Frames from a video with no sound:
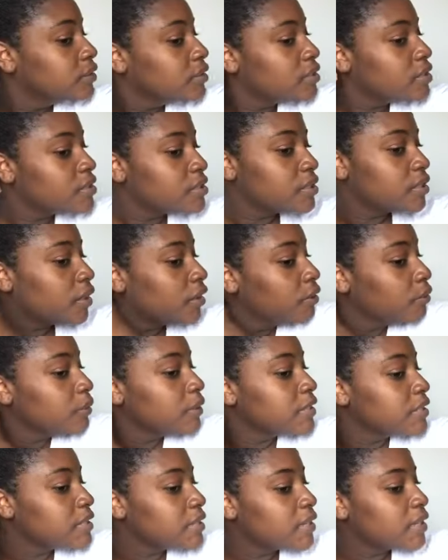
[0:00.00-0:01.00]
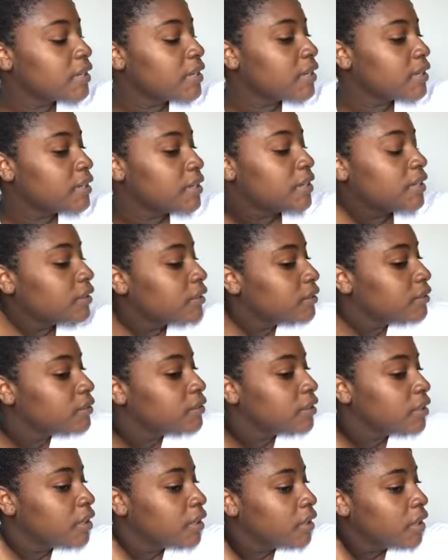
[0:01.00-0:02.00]
so once again,
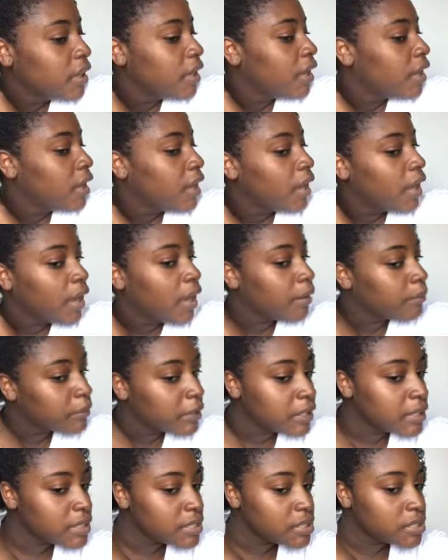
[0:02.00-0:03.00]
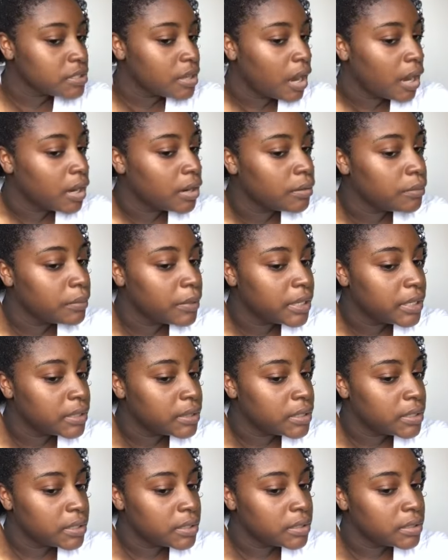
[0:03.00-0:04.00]
I'm gonna start
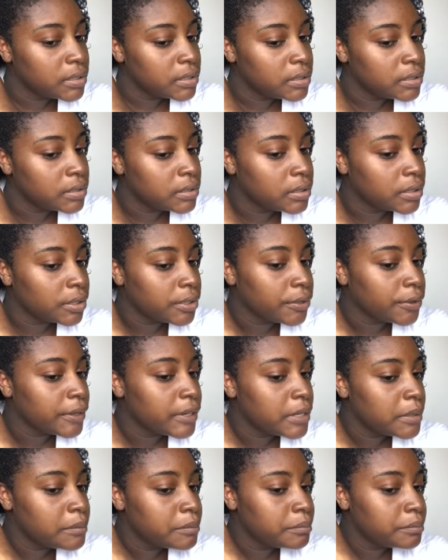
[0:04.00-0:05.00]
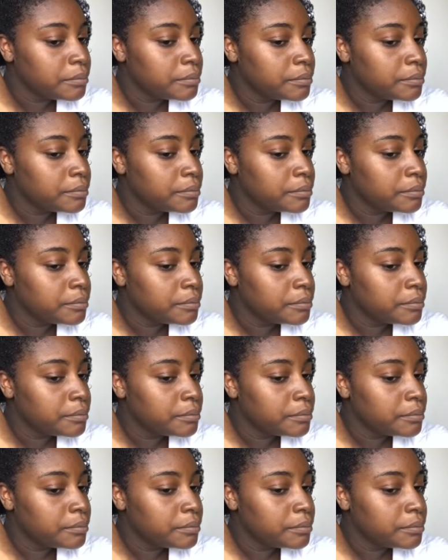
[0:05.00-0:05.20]
with the cream.